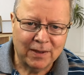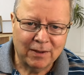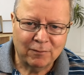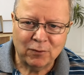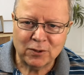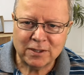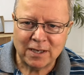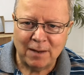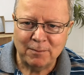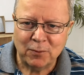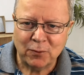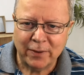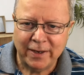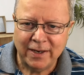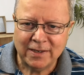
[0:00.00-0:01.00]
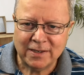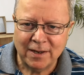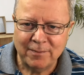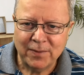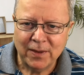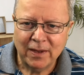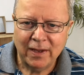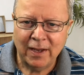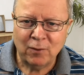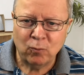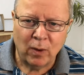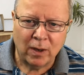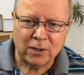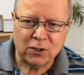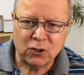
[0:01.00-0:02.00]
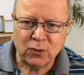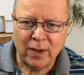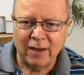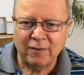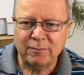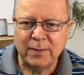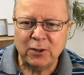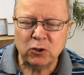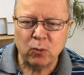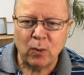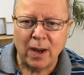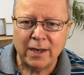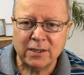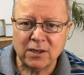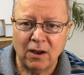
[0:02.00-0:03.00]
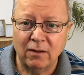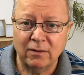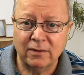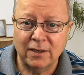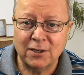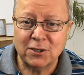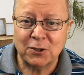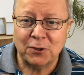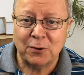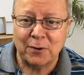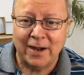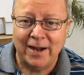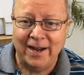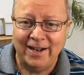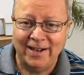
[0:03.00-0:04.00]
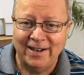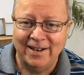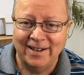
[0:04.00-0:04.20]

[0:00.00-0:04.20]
For some reason, it wants to have me twice on the screen.